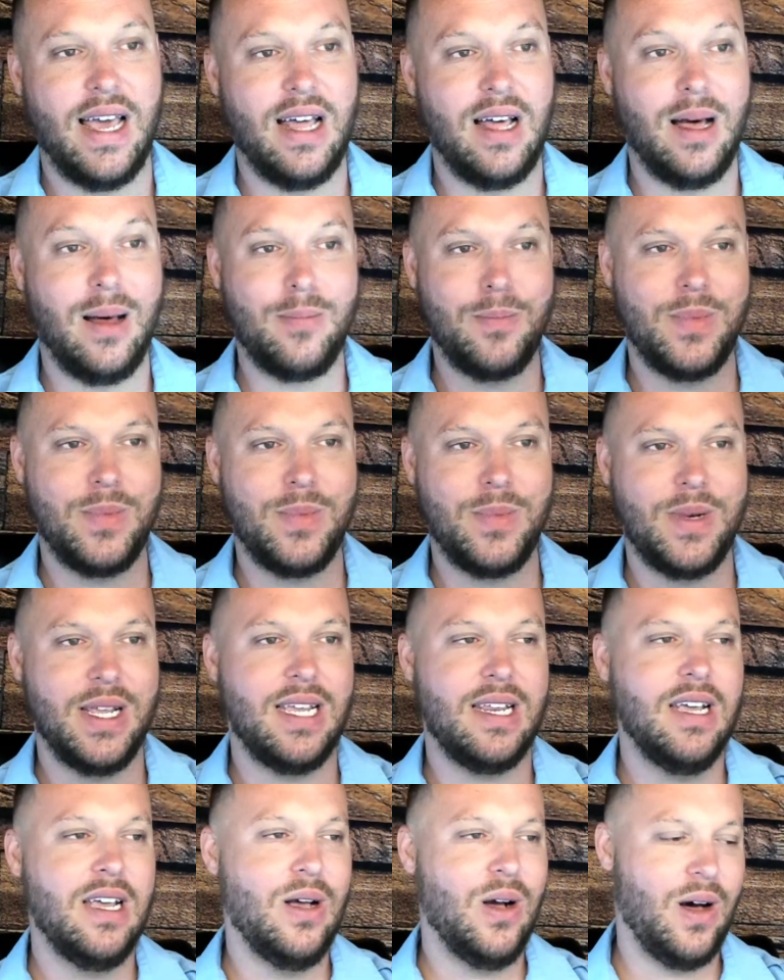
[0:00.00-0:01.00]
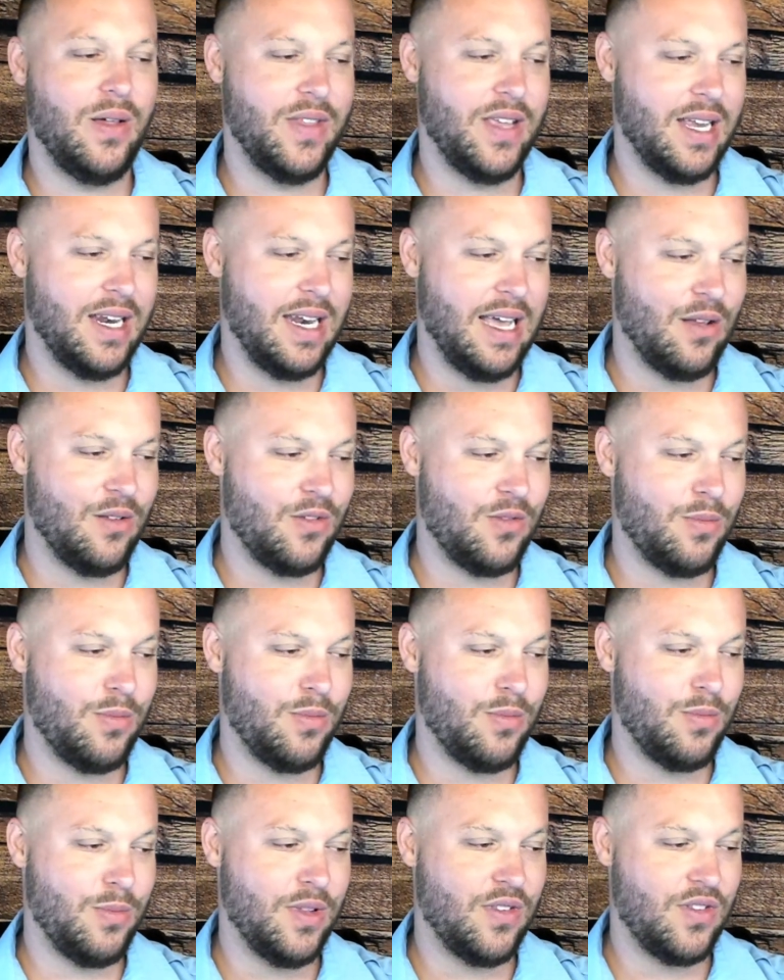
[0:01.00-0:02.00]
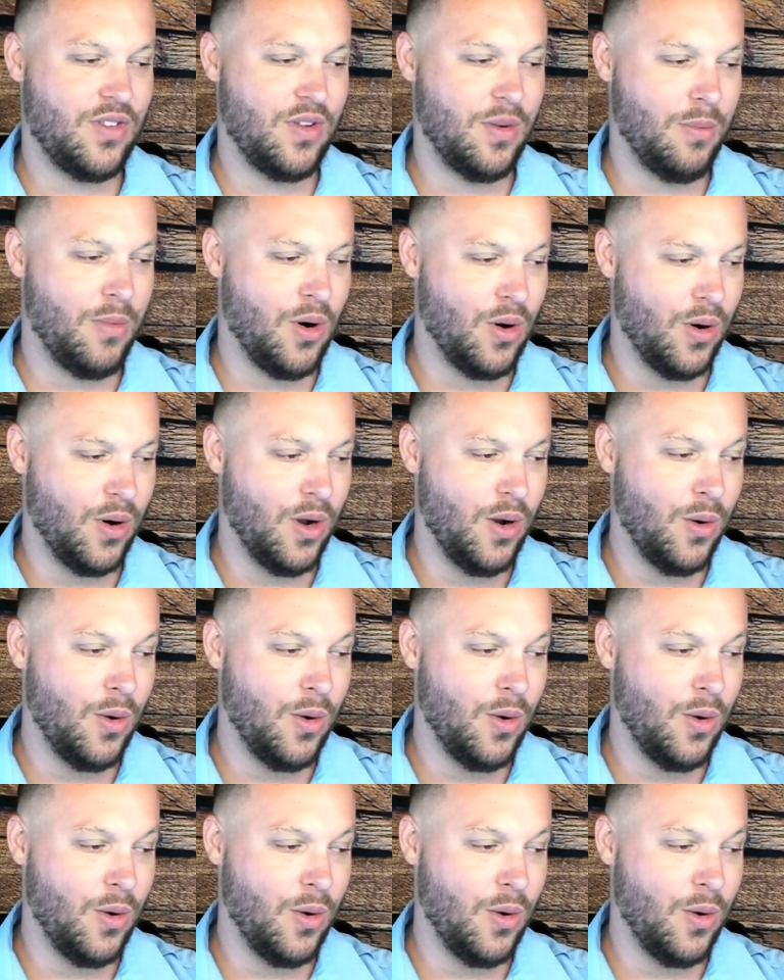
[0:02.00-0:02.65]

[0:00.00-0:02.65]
update on the announcements tomorrow